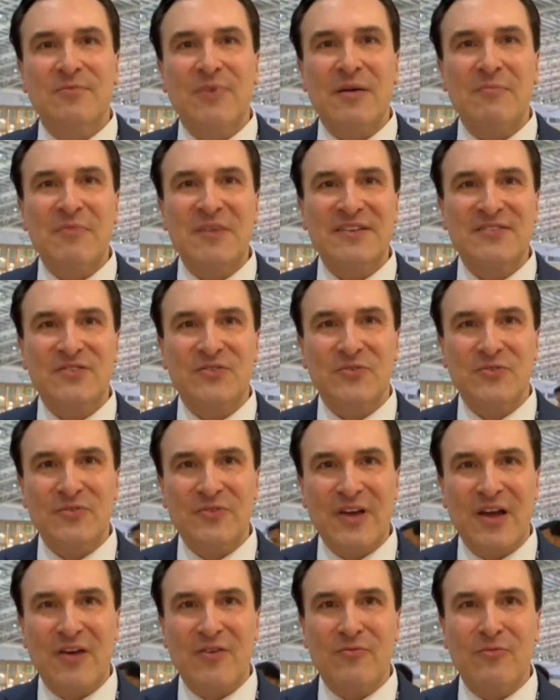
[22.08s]
Prime Minister,
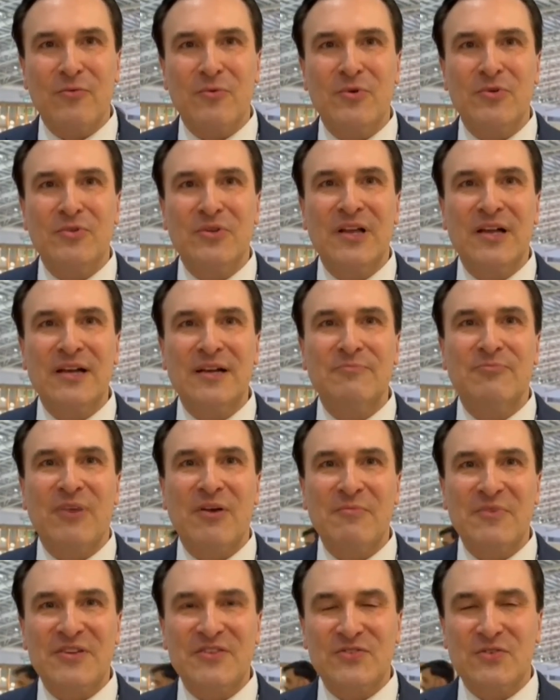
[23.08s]
the Honorable uh,
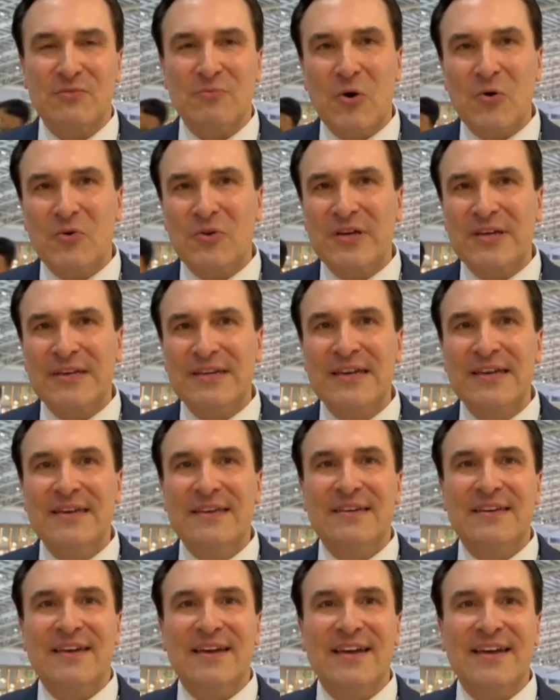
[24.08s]
Prime Minister Modi,
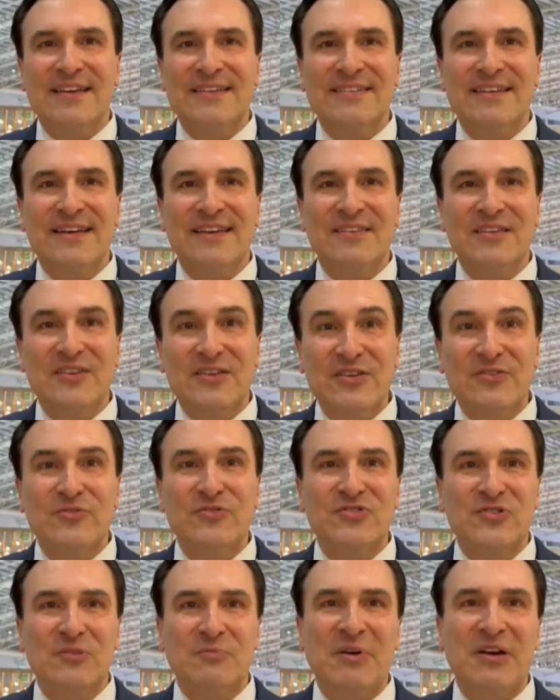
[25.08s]
and uh, the
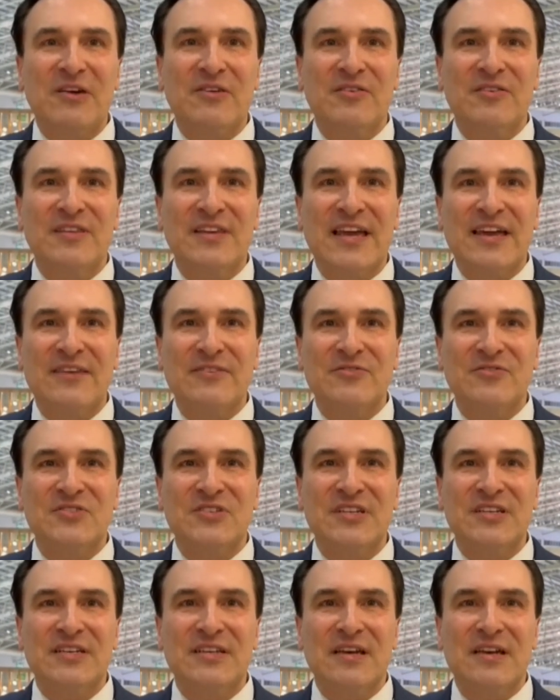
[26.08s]
leadership here in the
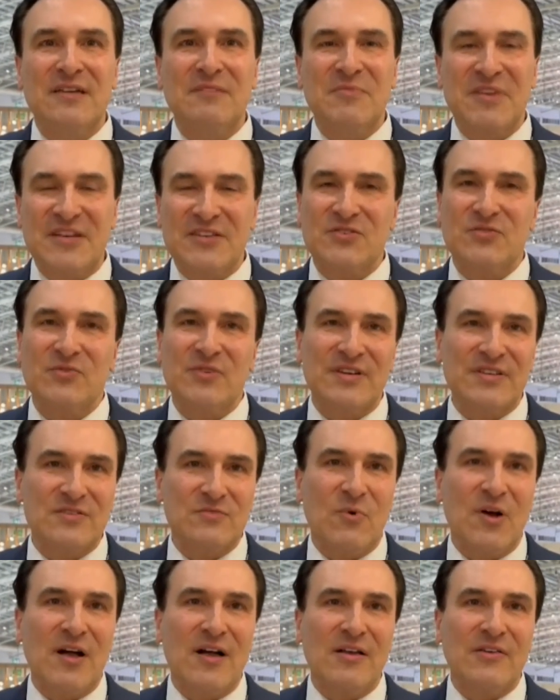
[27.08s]
energy uh, ministry as
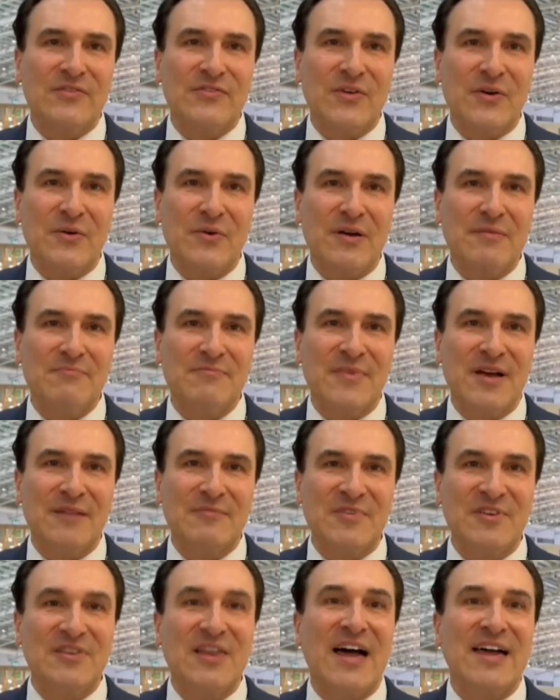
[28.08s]
well. So I'm,
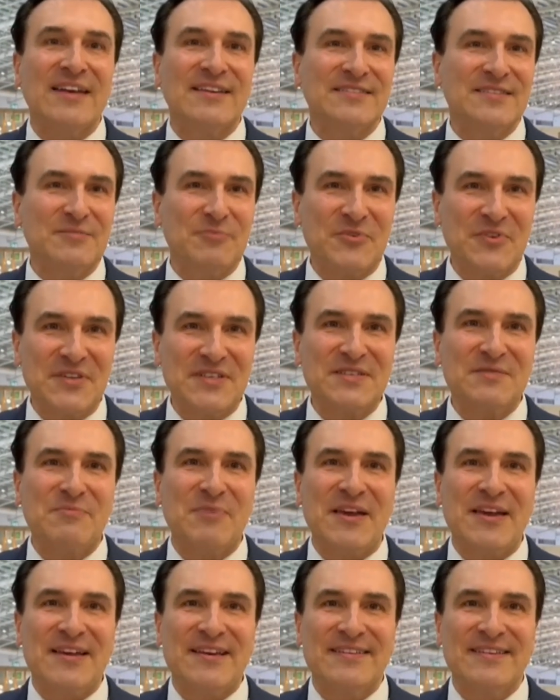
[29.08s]
I'm delighted to
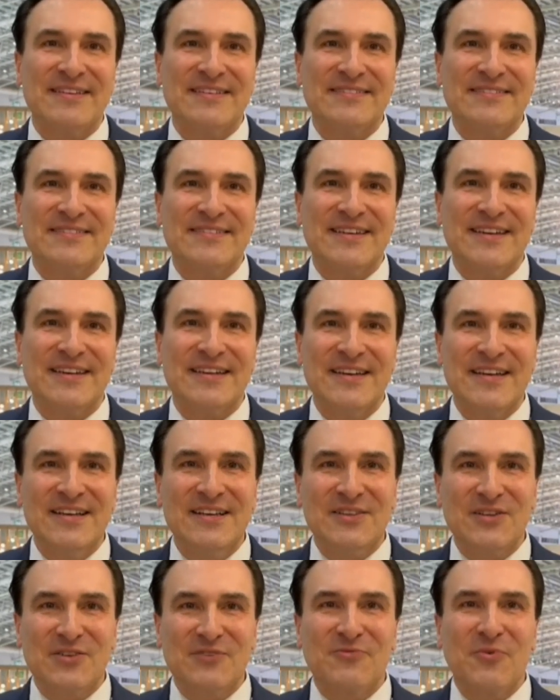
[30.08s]
participate and uh,
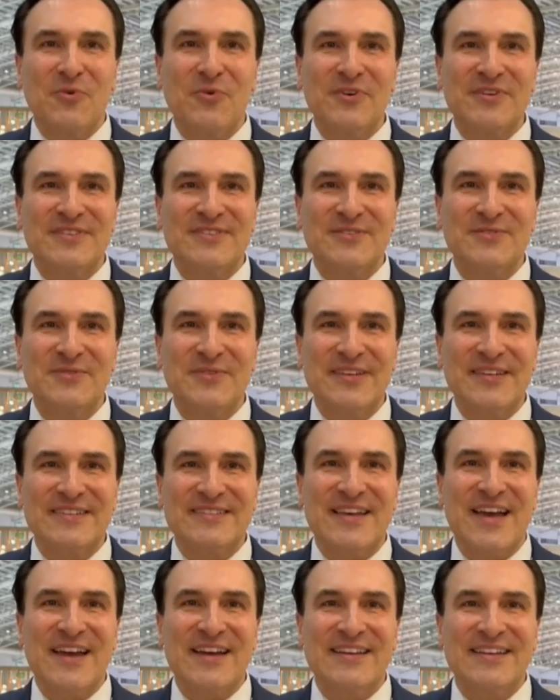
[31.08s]
look forward to an
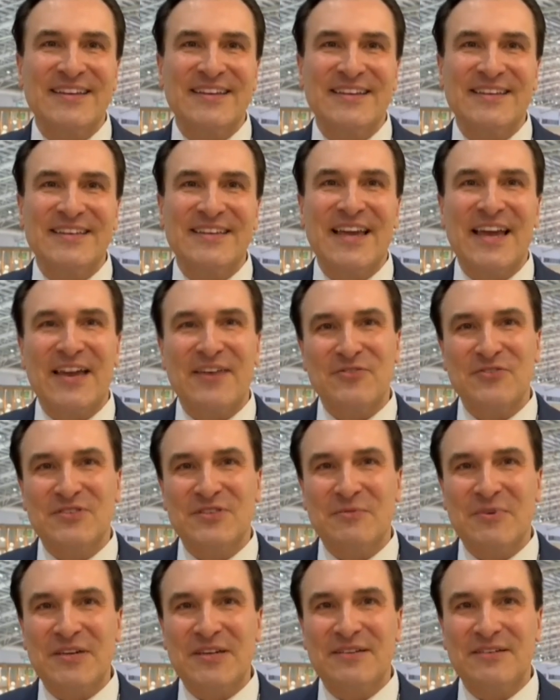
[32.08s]
exciting India
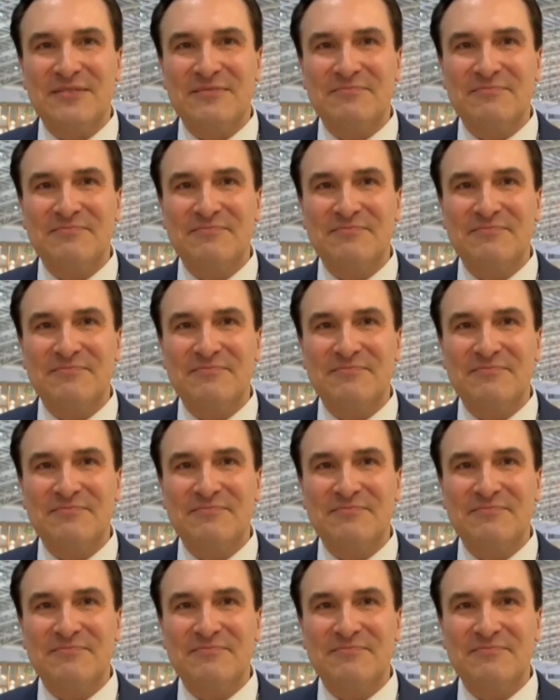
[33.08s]
Energy Week.